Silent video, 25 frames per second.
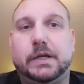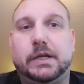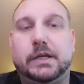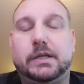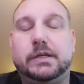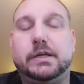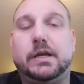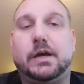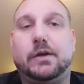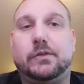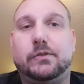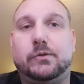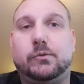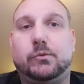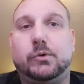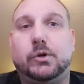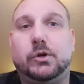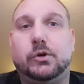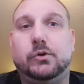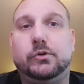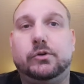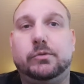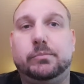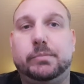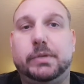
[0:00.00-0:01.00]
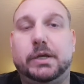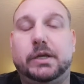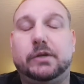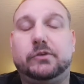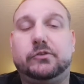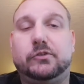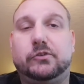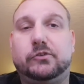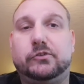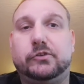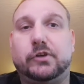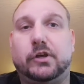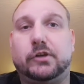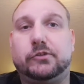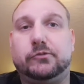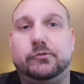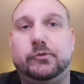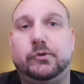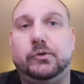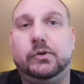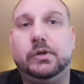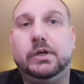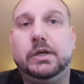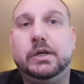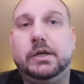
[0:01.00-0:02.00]
getting down the road and being
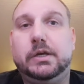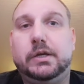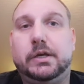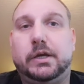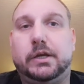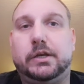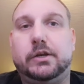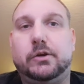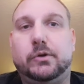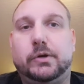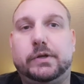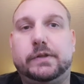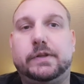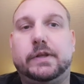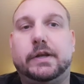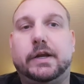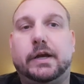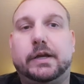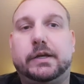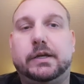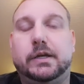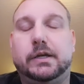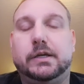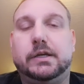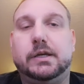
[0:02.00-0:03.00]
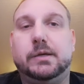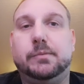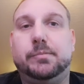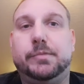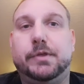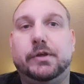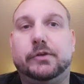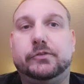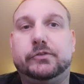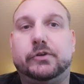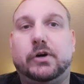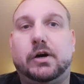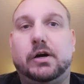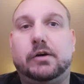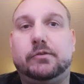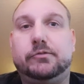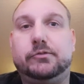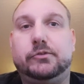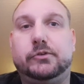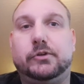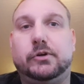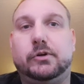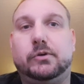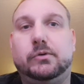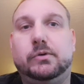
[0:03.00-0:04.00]
successful and knowing that I can keep this
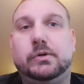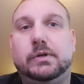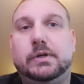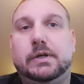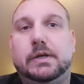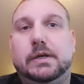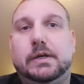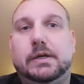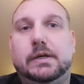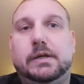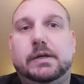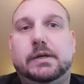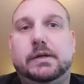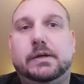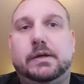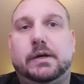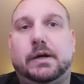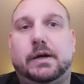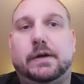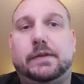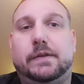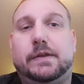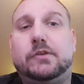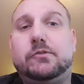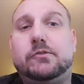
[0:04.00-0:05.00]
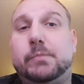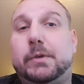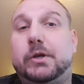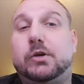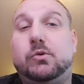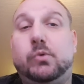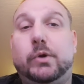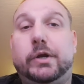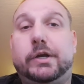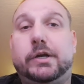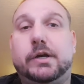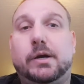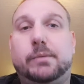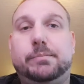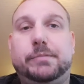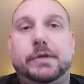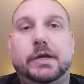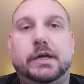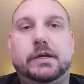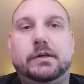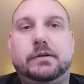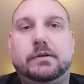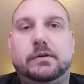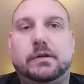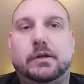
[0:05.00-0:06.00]
off. So that's my quick
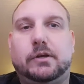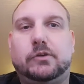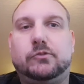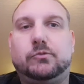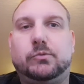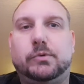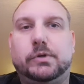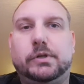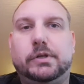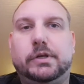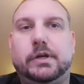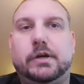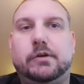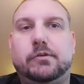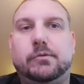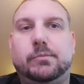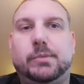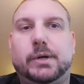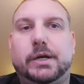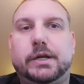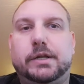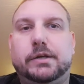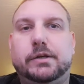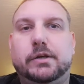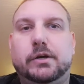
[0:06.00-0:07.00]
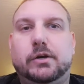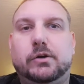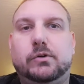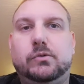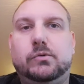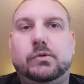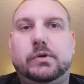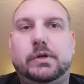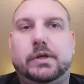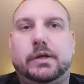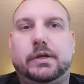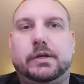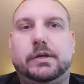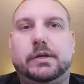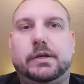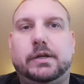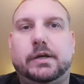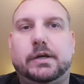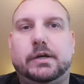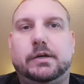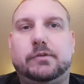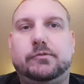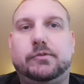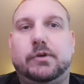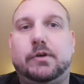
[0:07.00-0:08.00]
update. I just want to let everybody know.
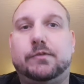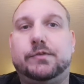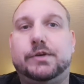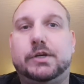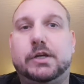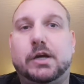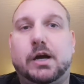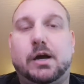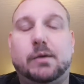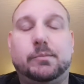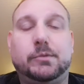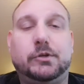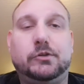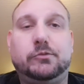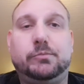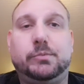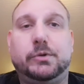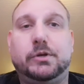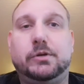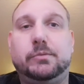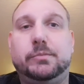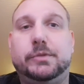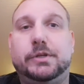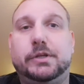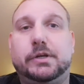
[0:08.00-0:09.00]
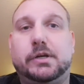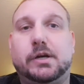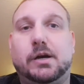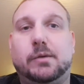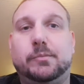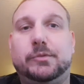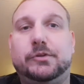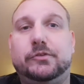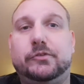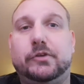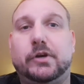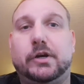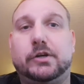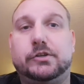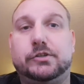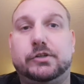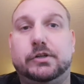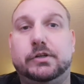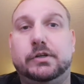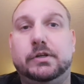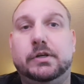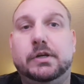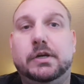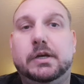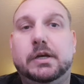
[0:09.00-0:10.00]
And if you have any comments, put them in the comments
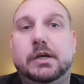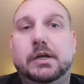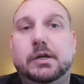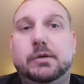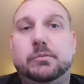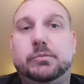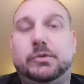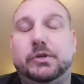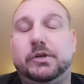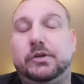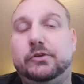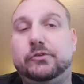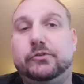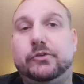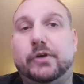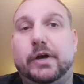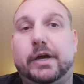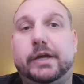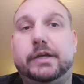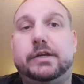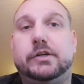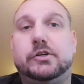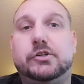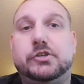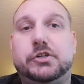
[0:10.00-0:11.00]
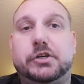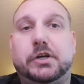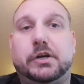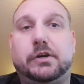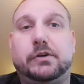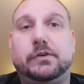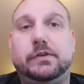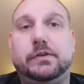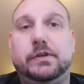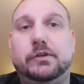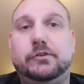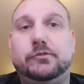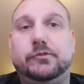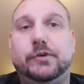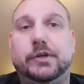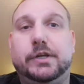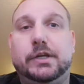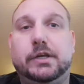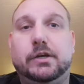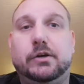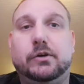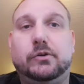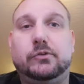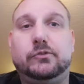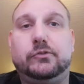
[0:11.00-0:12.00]
section. Please like and share these
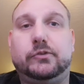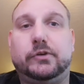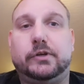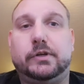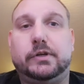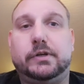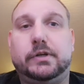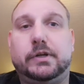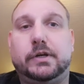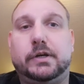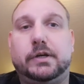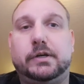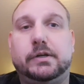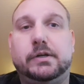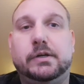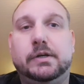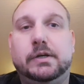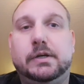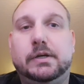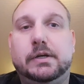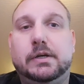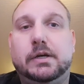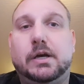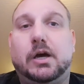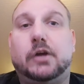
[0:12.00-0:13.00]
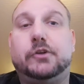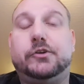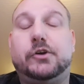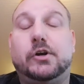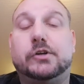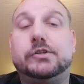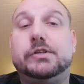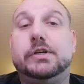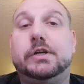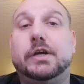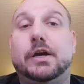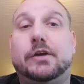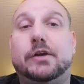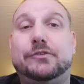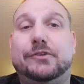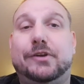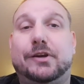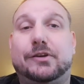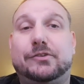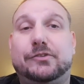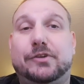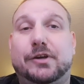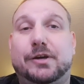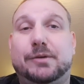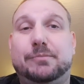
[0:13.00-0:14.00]
videos, and I'll talk to you guys
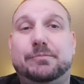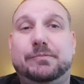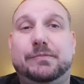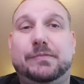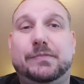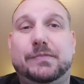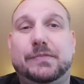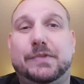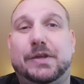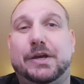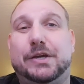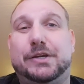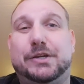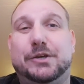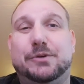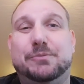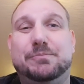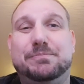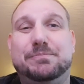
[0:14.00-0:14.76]
next time.